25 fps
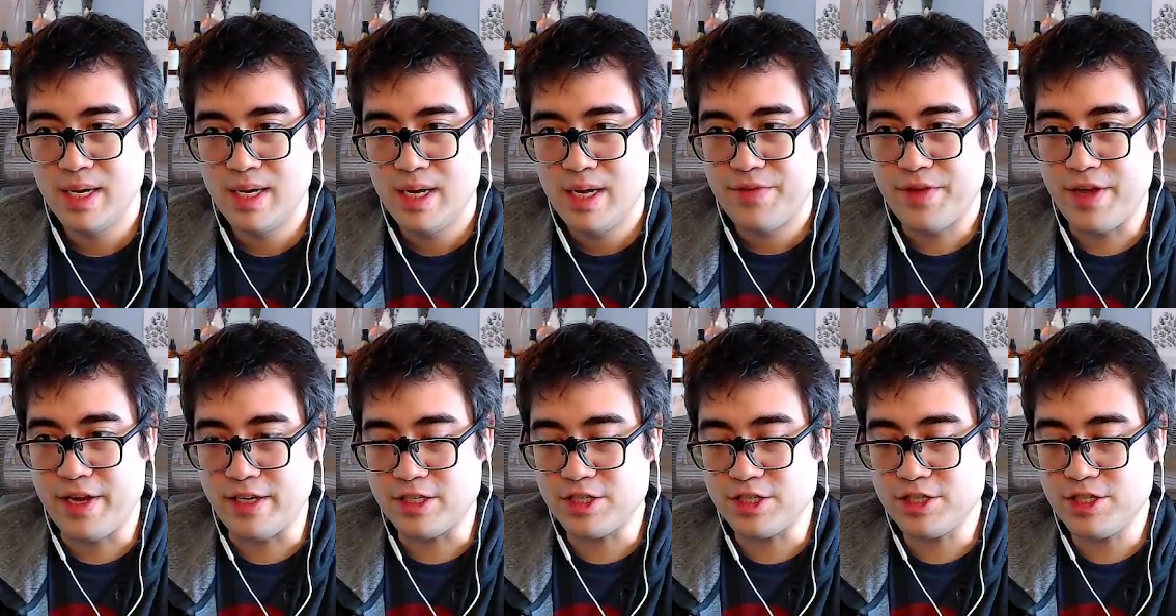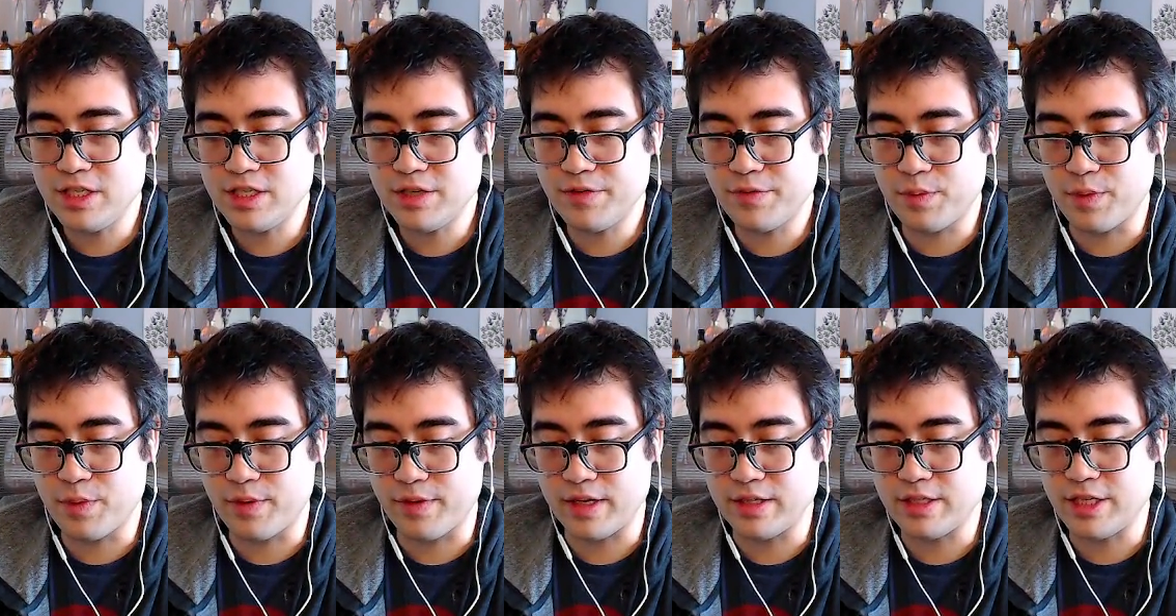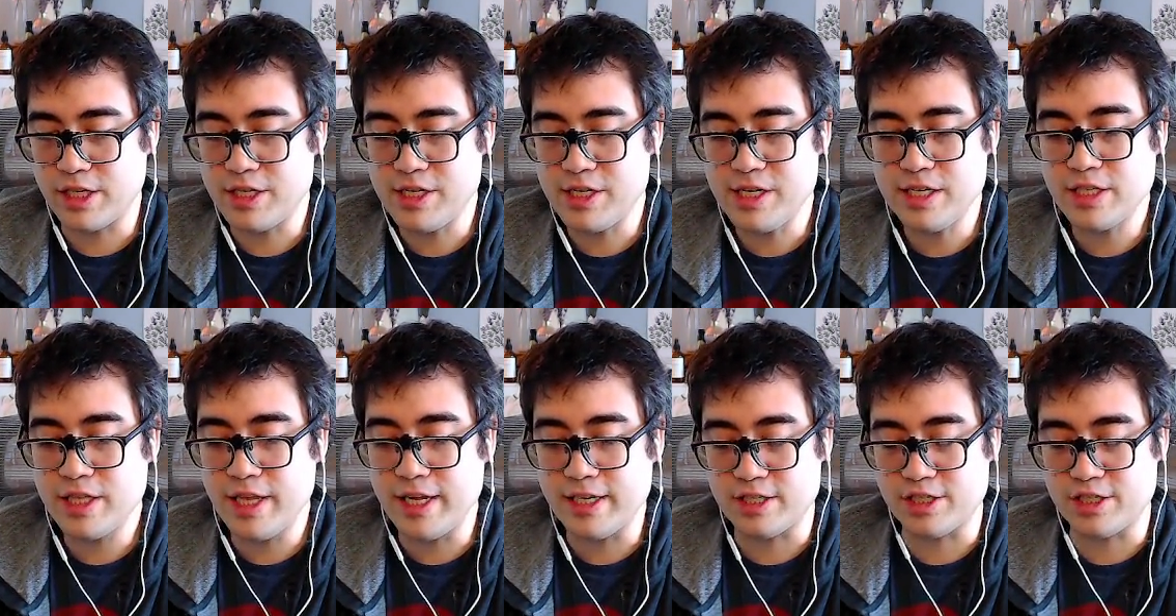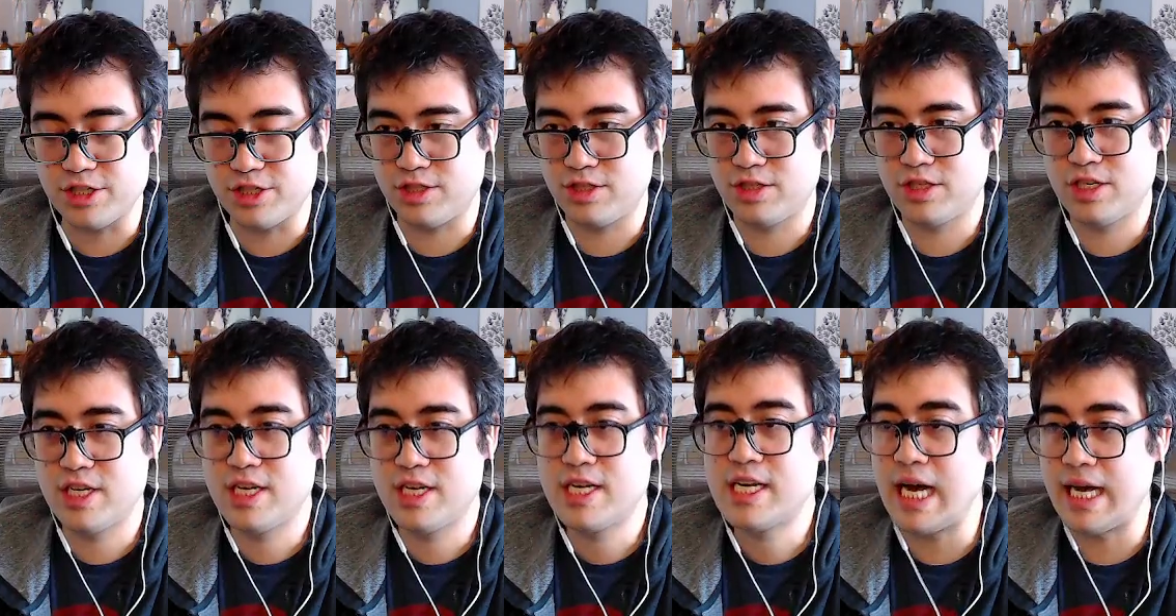They just need to, they need to like just
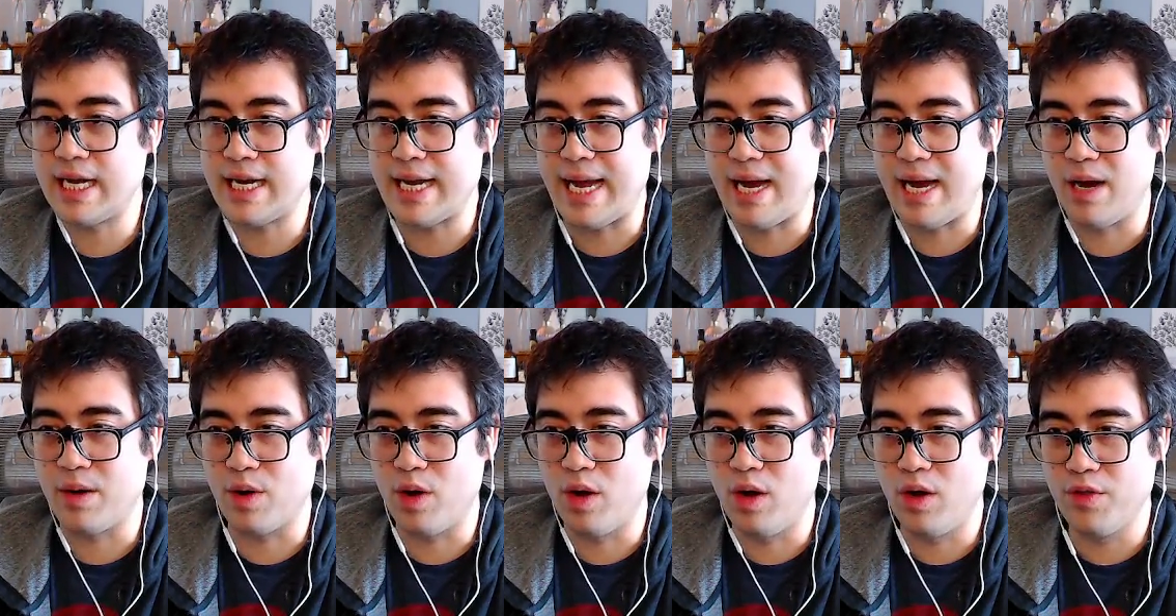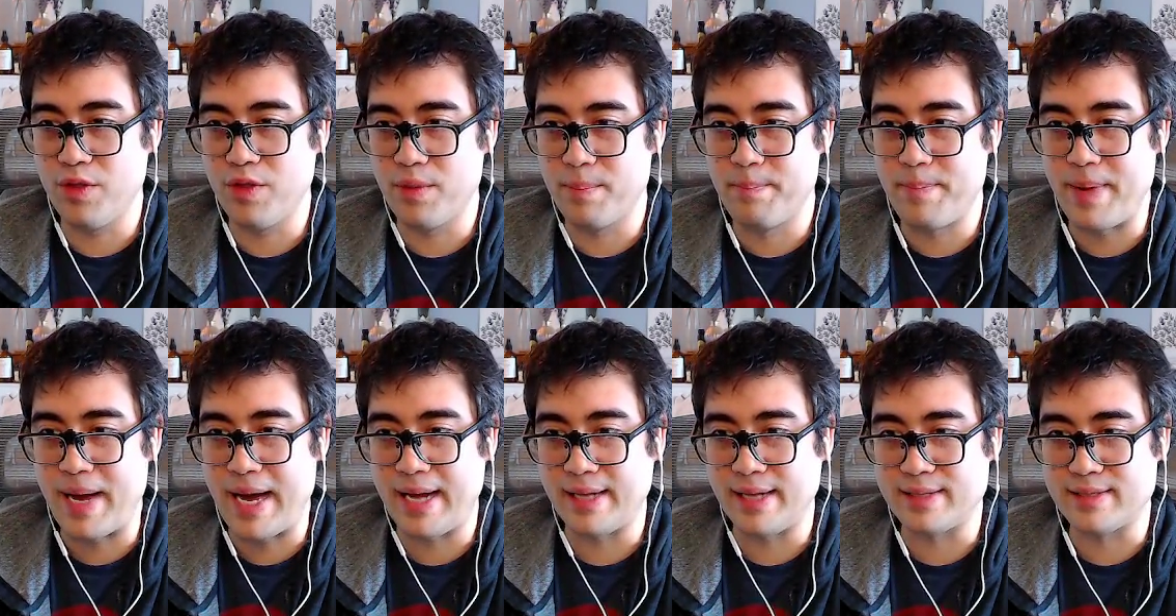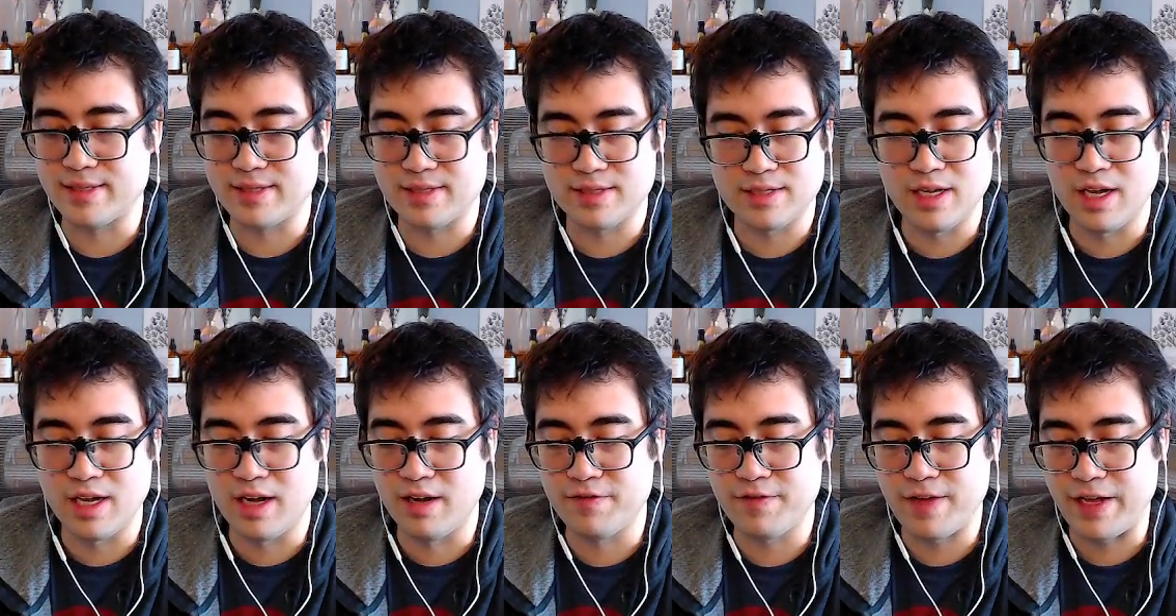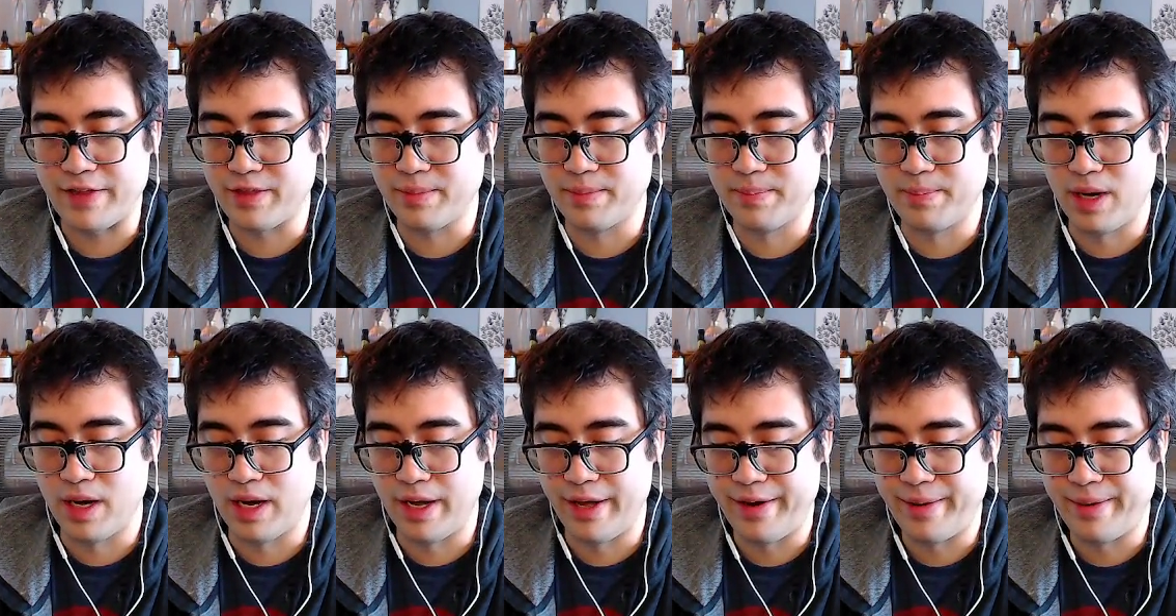gut out all the bad stuff at the
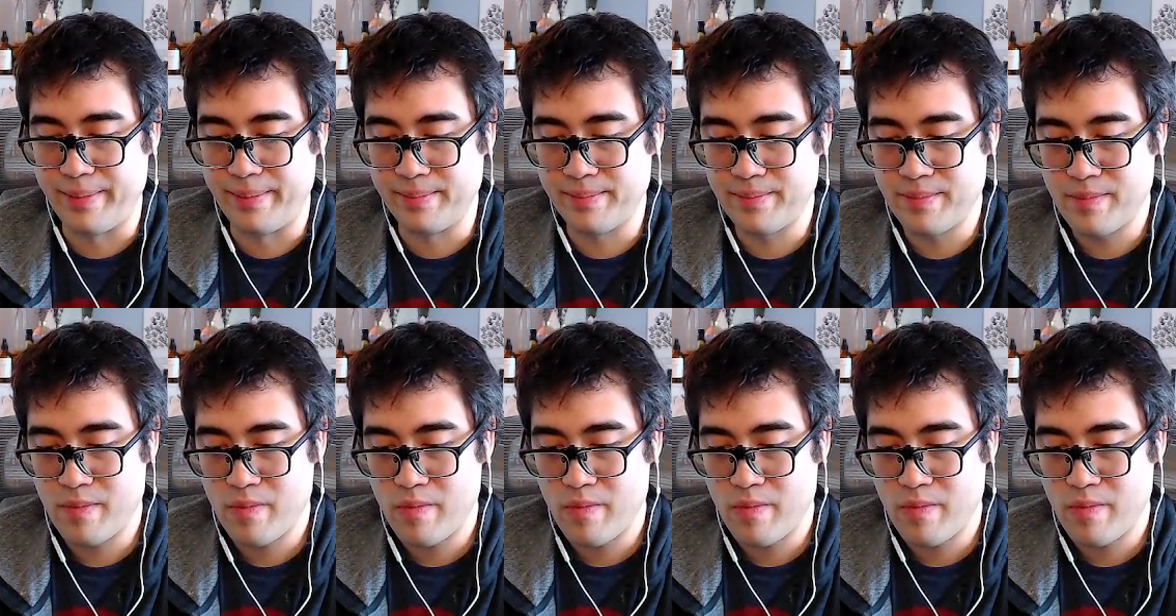bottom.